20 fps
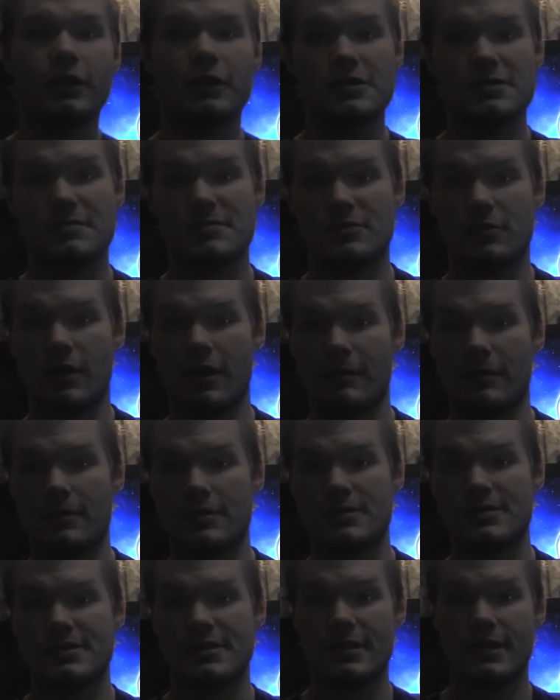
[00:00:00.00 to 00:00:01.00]
hundred
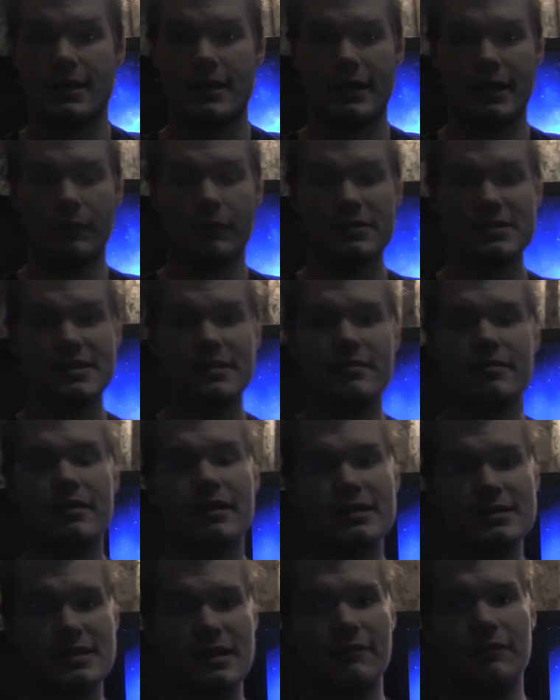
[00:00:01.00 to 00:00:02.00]
subscribers, and I want to say
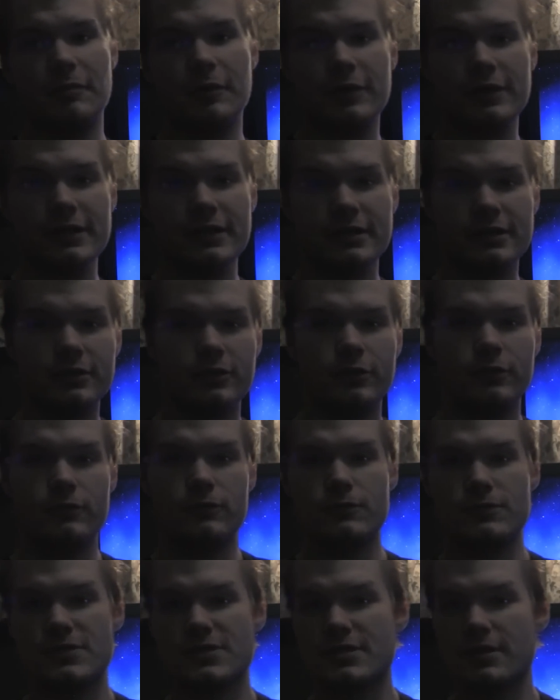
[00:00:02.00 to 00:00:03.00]
thanks to everybody
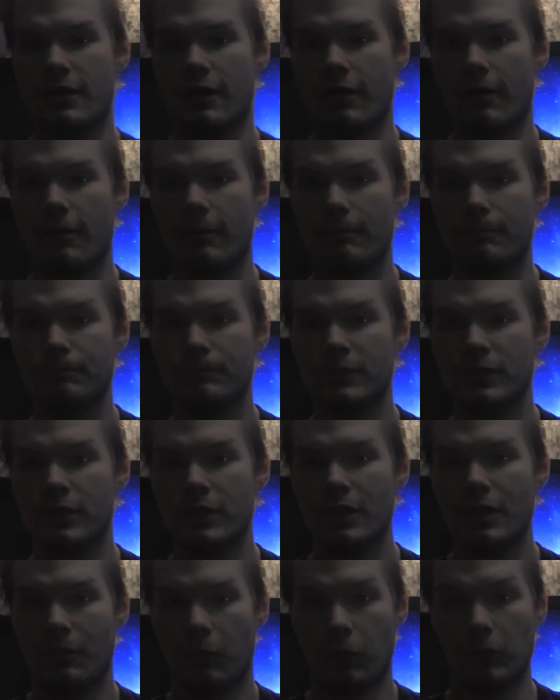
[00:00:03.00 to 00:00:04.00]
who's um,
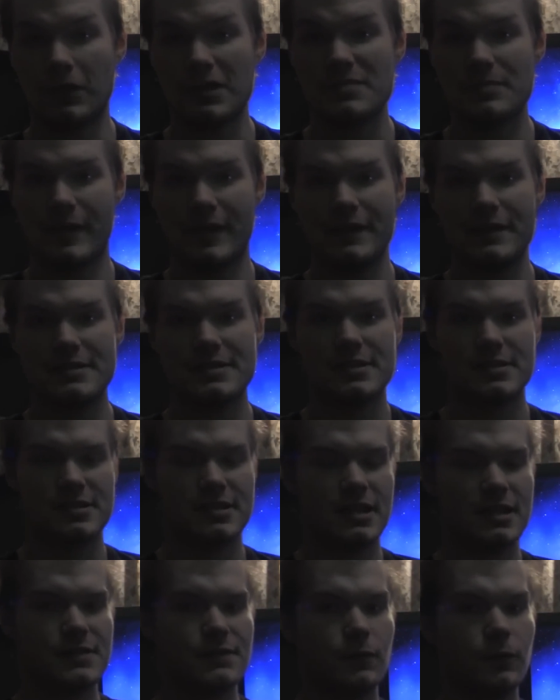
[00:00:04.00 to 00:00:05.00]
more or less made this
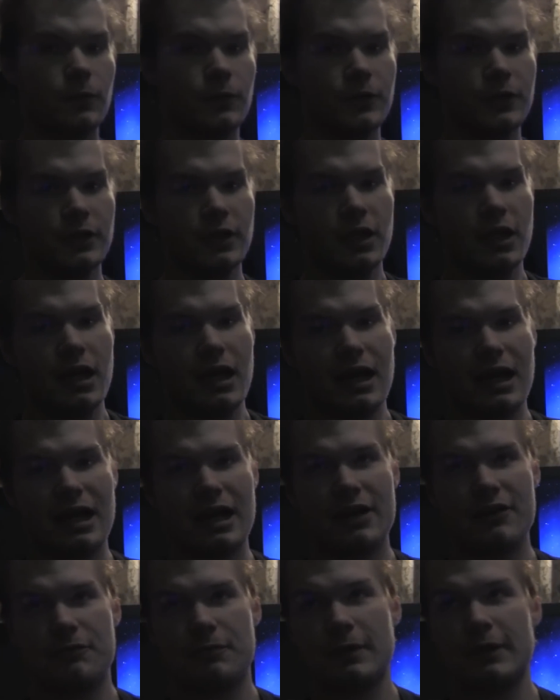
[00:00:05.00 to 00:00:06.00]
successful.
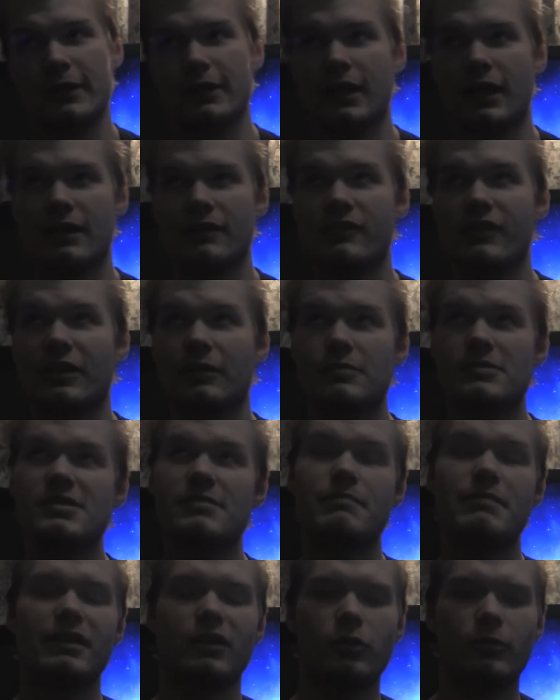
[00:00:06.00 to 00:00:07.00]
I've been in contact with
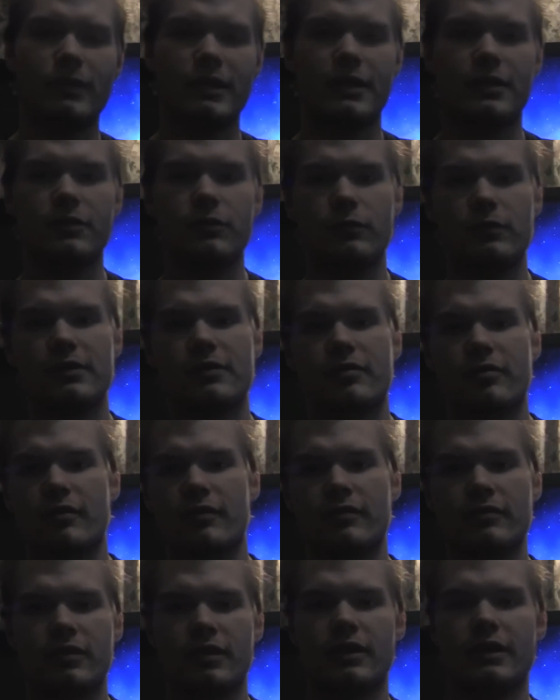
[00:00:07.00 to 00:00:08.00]
some middlemen with
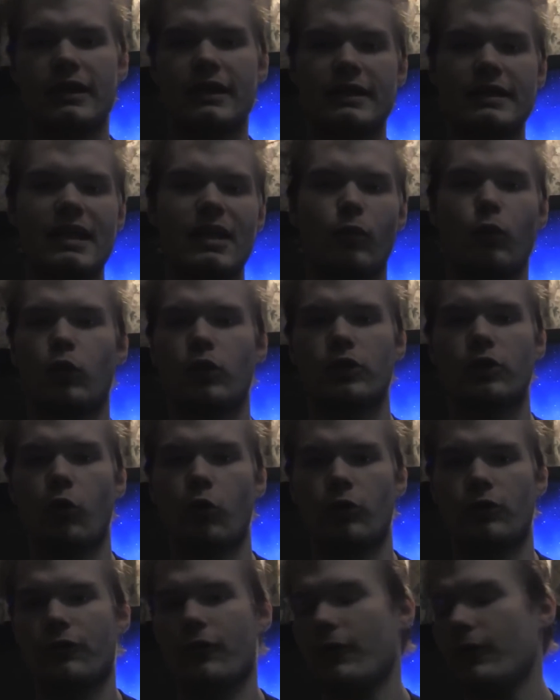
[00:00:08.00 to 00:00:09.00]
a network
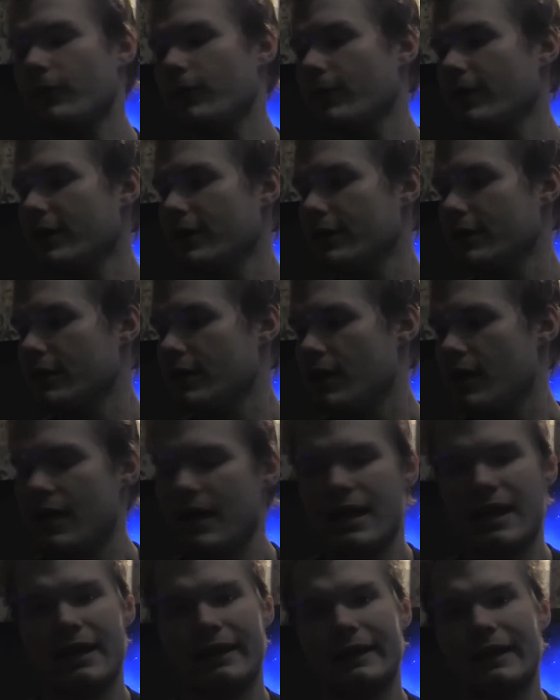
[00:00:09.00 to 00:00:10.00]
or two,
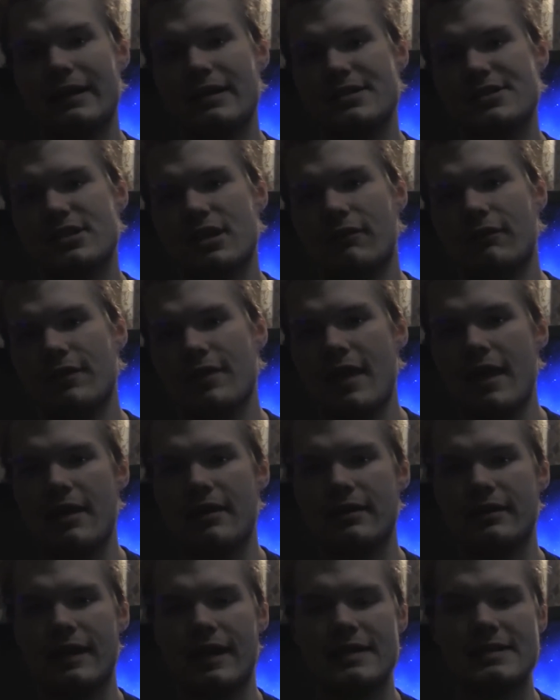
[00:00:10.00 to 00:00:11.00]
and I discovered
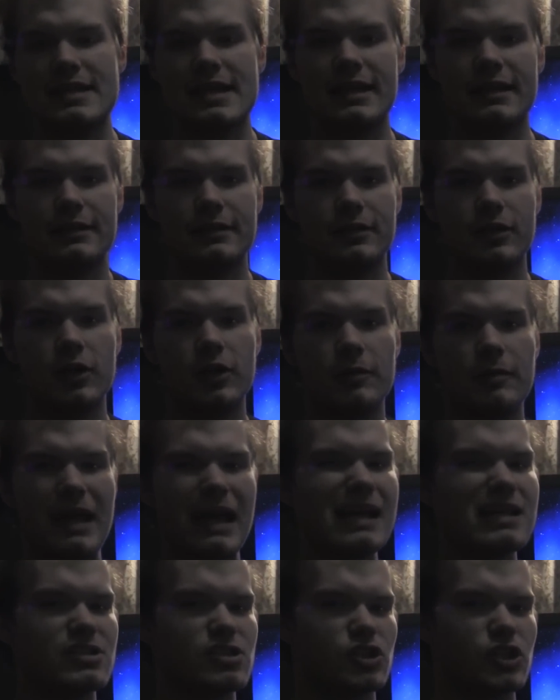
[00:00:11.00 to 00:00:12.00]
that they take your
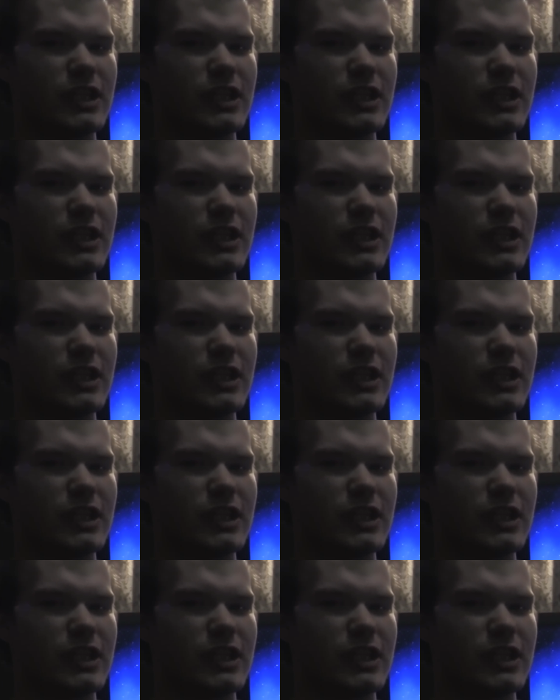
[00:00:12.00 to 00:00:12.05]
past